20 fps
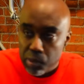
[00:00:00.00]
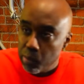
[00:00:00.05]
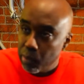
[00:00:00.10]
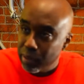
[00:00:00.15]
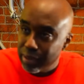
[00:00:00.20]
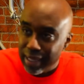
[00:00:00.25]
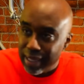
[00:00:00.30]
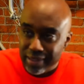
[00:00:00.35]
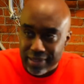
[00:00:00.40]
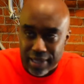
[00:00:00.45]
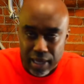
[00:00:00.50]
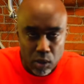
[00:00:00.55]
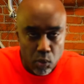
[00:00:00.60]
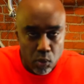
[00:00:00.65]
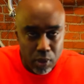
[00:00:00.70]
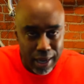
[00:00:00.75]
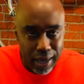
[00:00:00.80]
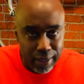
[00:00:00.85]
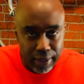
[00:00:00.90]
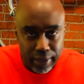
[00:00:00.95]
but that's kind of
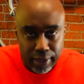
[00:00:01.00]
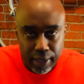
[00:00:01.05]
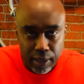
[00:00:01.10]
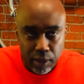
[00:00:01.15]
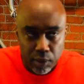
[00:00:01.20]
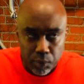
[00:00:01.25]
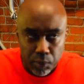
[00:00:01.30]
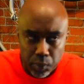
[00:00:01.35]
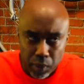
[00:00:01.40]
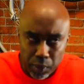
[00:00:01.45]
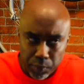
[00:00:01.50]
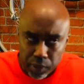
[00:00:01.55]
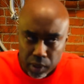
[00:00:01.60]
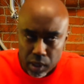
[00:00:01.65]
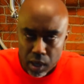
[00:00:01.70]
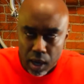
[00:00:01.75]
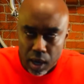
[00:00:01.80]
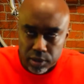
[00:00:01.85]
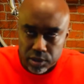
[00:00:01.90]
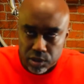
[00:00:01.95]
what I get. In, in
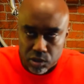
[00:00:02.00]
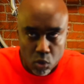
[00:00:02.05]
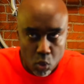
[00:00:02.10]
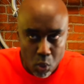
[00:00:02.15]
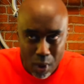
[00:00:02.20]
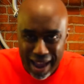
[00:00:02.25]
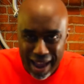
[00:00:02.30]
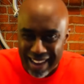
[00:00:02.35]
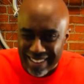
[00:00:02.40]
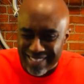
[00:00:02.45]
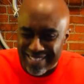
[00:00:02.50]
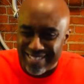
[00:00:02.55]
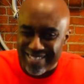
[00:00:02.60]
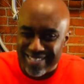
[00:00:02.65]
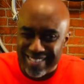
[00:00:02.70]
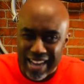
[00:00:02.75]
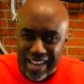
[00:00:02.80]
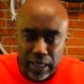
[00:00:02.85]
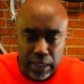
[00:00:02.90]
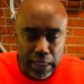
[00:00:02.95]
regard to the wax, it's
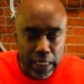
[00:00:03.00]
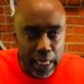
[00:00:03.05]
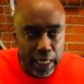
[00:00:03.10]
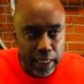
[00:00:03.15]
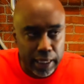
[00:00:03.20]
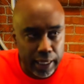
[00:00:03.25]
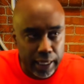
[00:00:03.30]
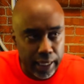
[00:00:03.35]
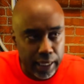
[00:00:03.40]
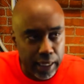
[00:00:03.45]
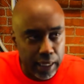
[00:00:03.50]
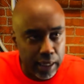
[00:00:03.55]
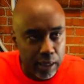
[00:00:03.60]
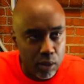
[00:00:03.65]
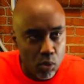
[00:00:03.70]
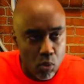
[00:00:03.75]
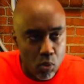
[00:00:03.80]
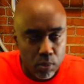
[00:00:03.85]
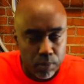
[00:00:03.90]
not like a uh,